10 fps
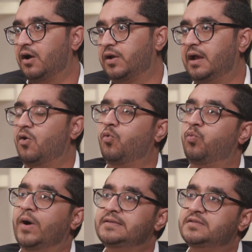Okay.
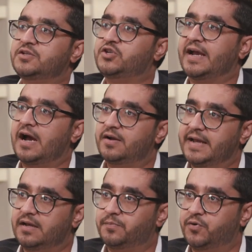Once the checkout
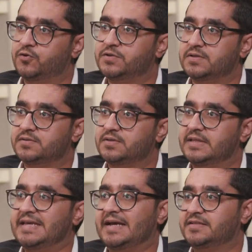date approaches,
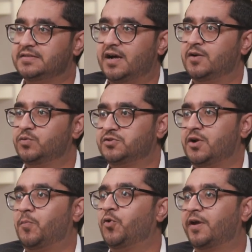the access card will
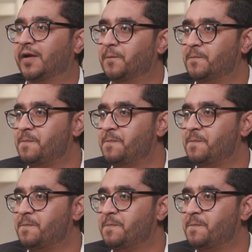stop working.